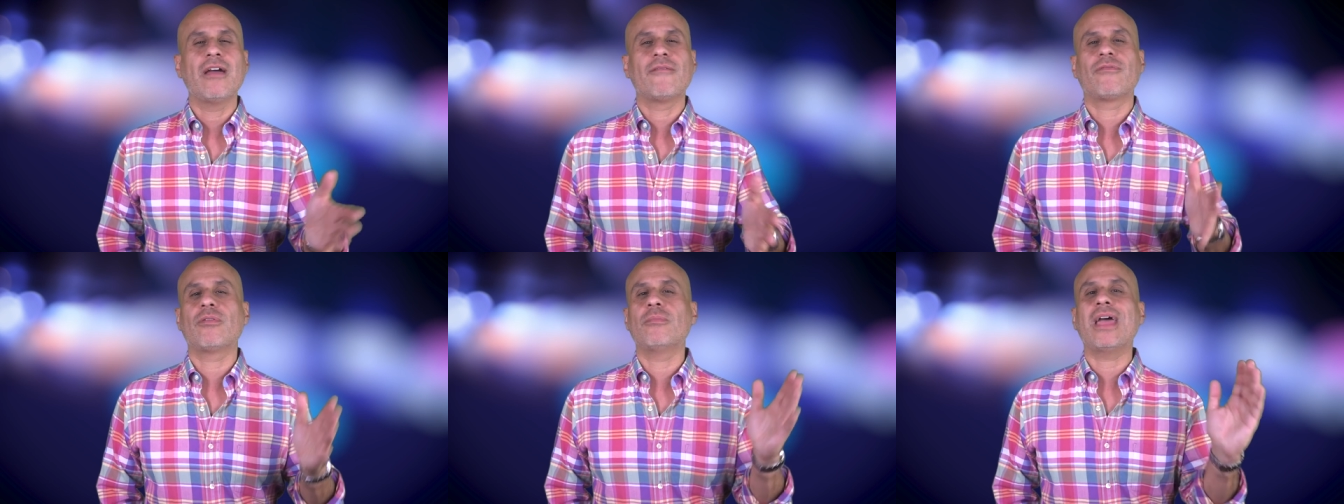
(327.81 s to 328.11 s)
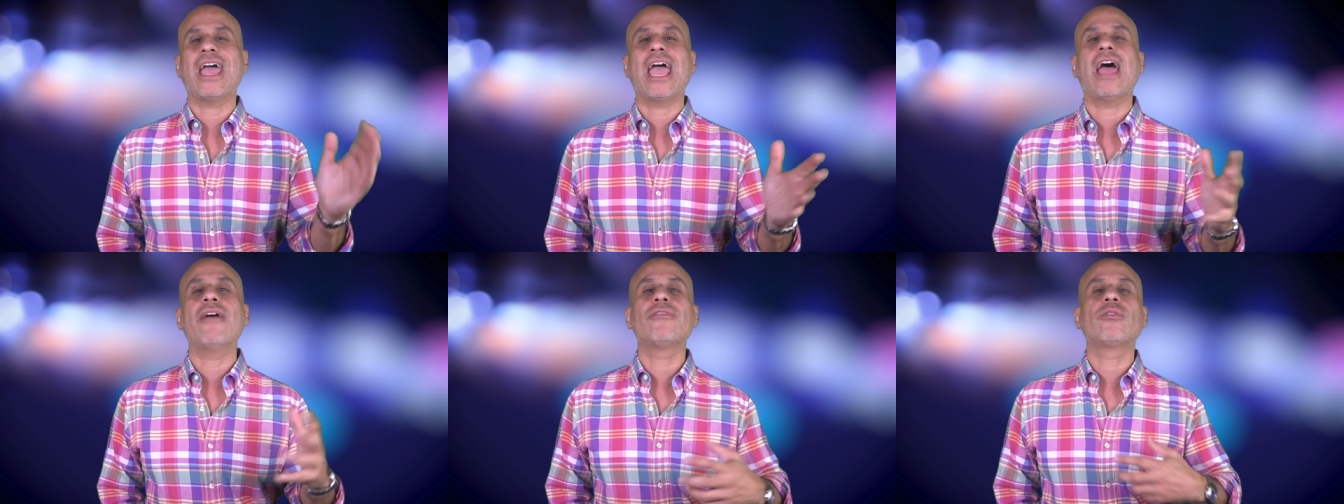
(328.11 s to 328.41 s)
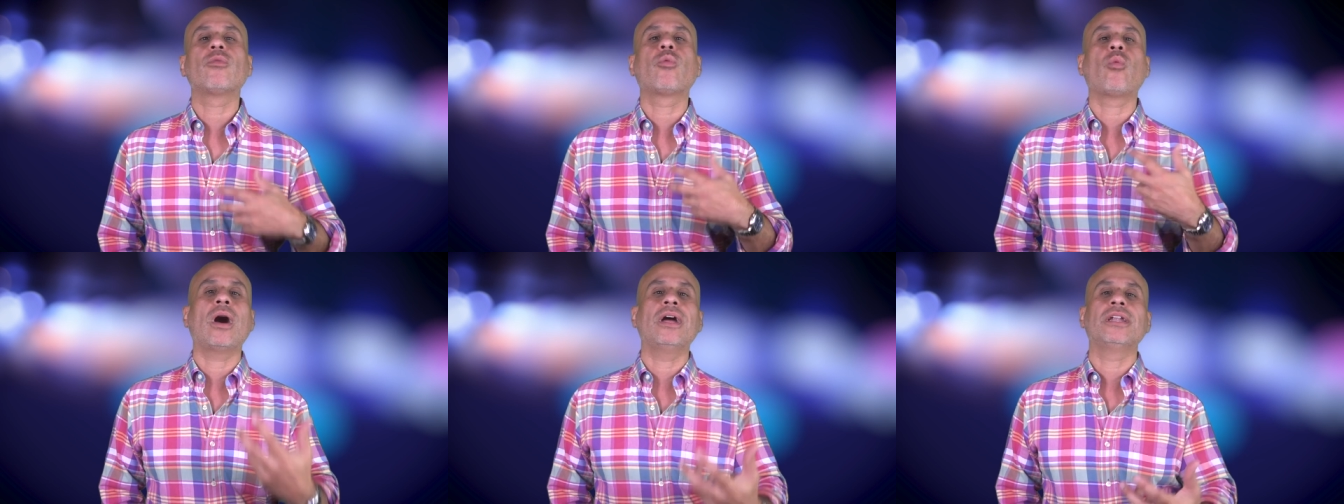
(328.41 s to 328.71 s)
from ever
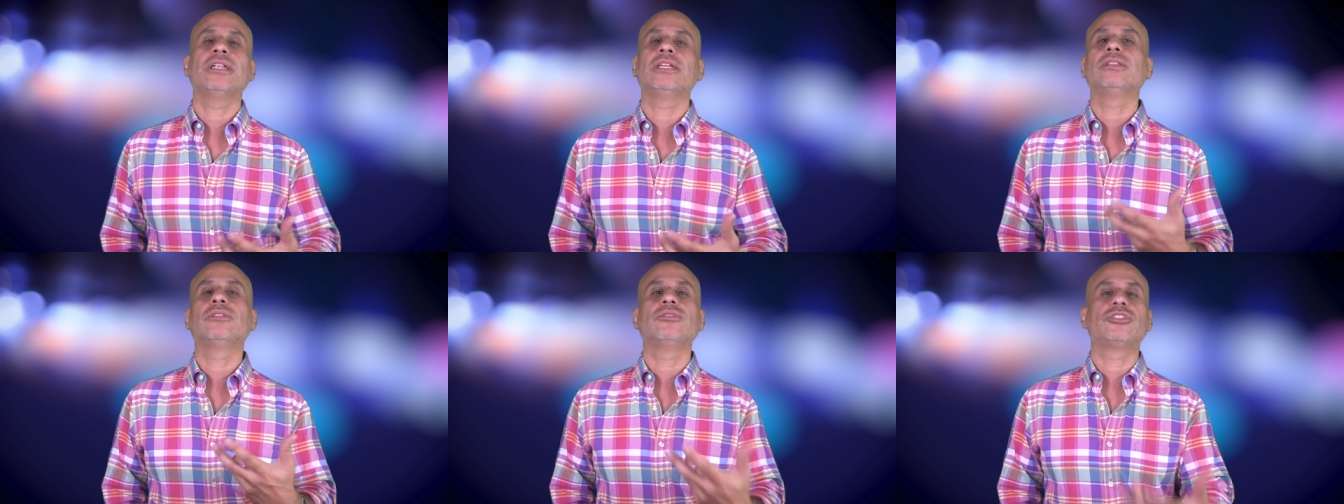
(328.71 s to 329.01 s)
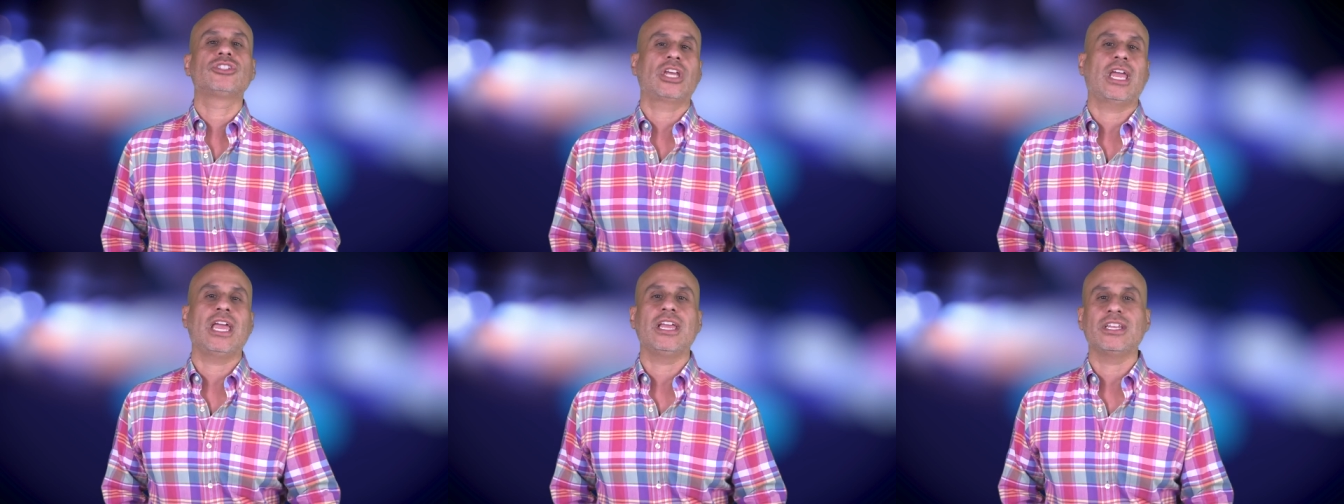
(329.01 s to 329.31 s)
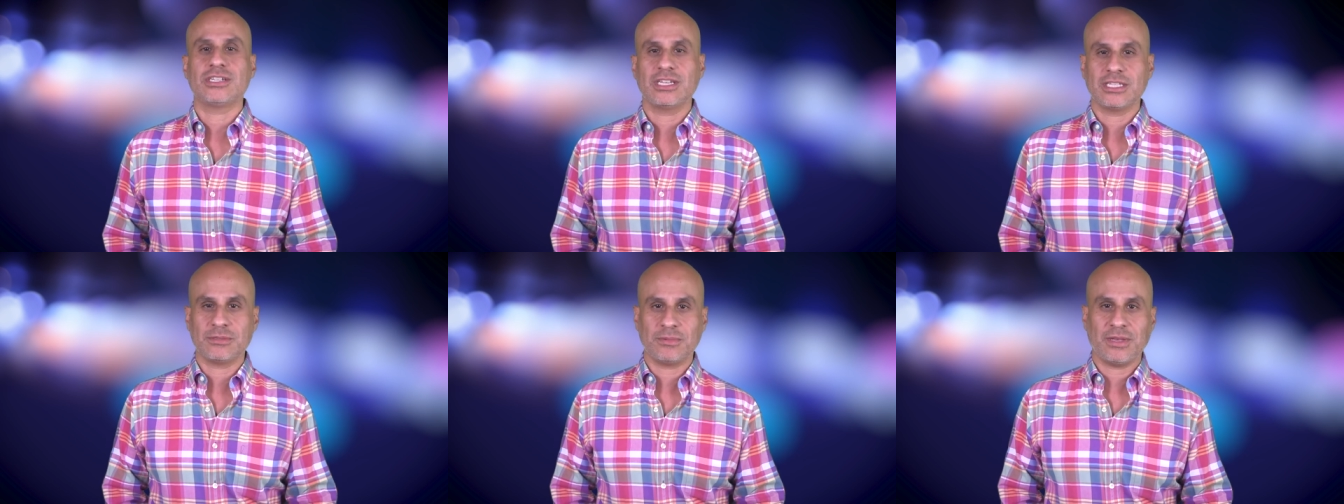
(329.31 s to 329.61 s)
wanting to
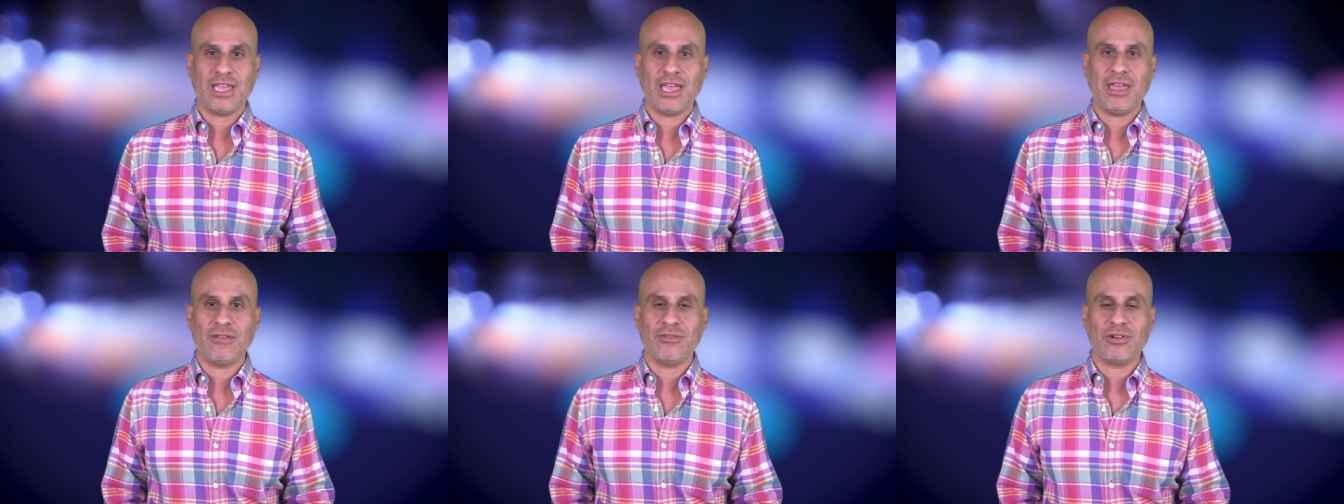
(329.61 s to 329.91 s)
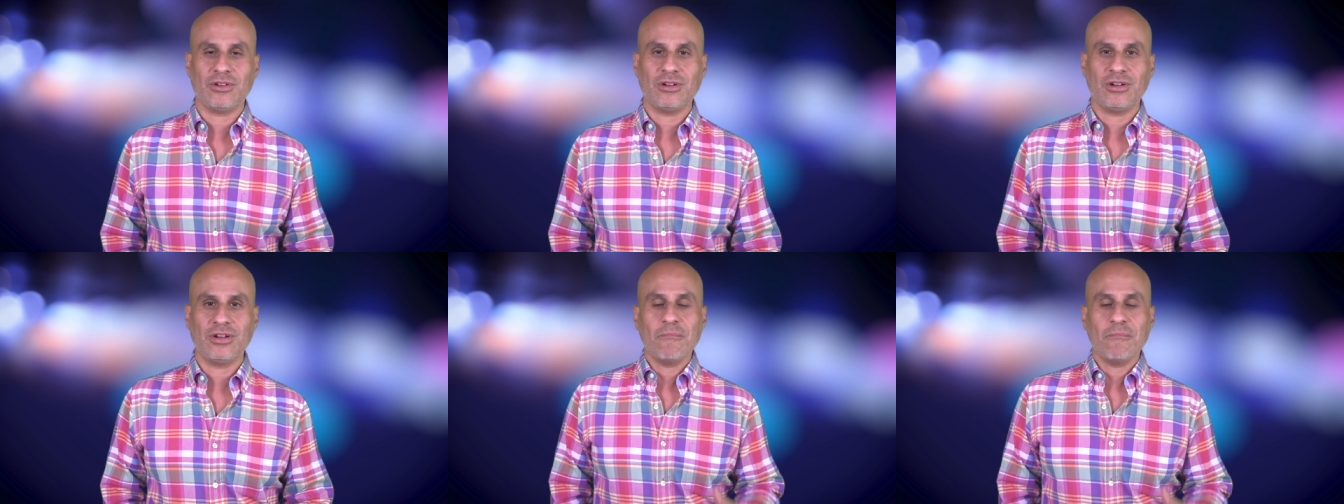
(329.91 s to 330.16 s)
change his behavior.